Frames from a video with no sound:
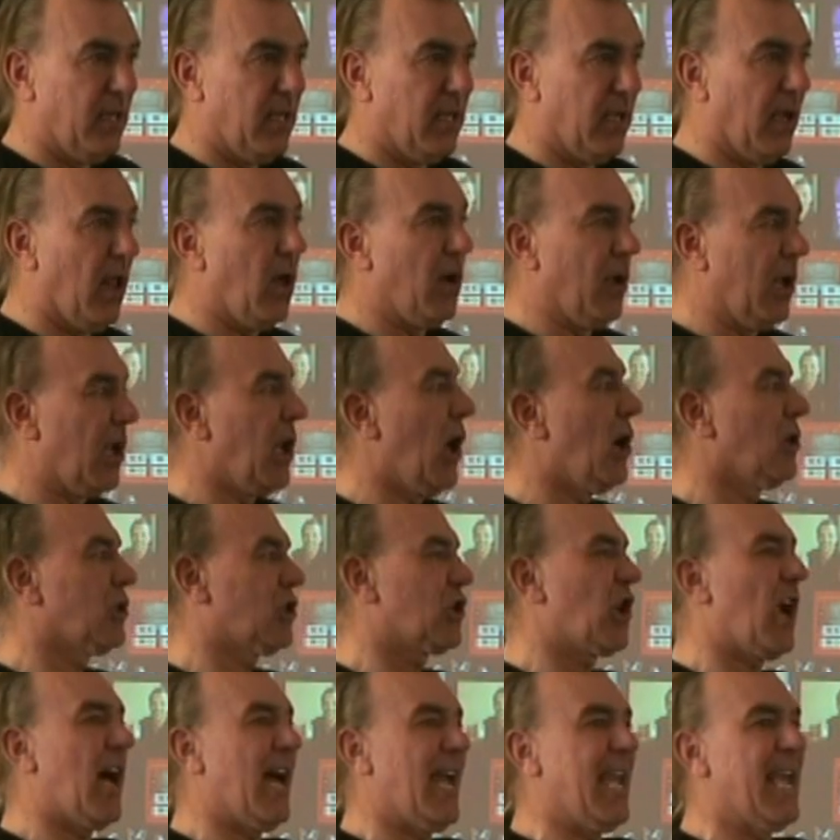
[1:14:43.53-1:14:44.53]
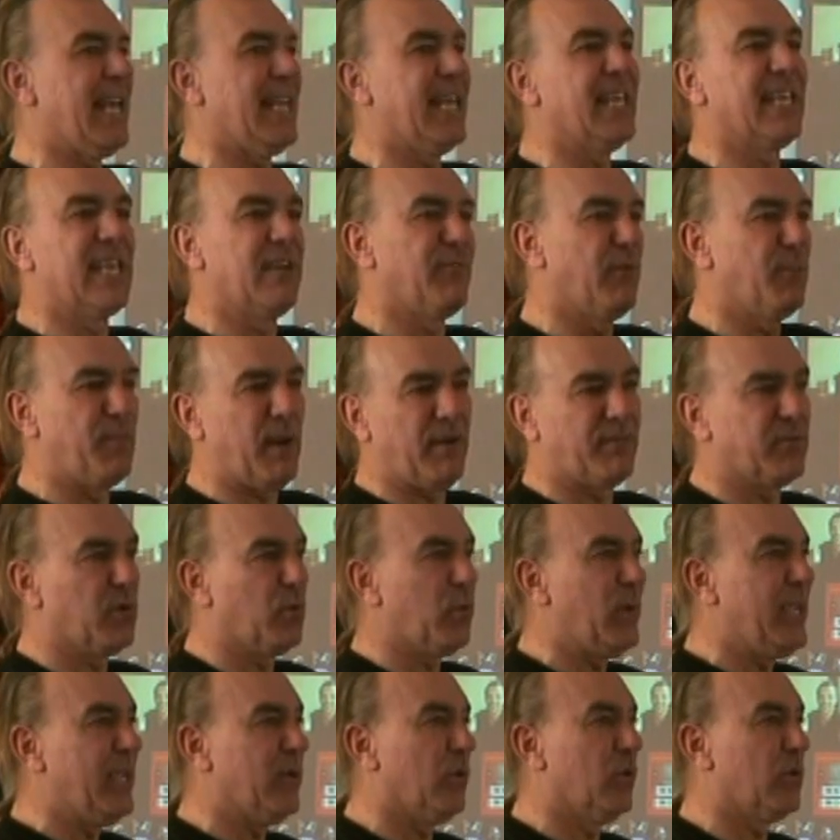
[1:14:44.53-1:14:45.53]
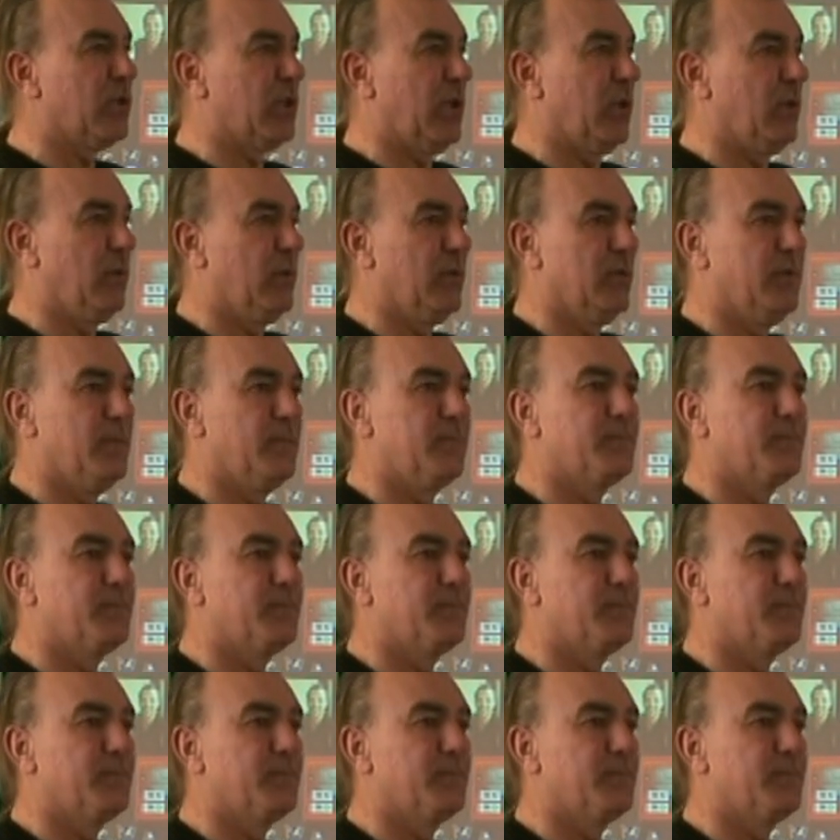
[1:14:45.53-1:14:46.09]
A lot try it and then give up after a week or two.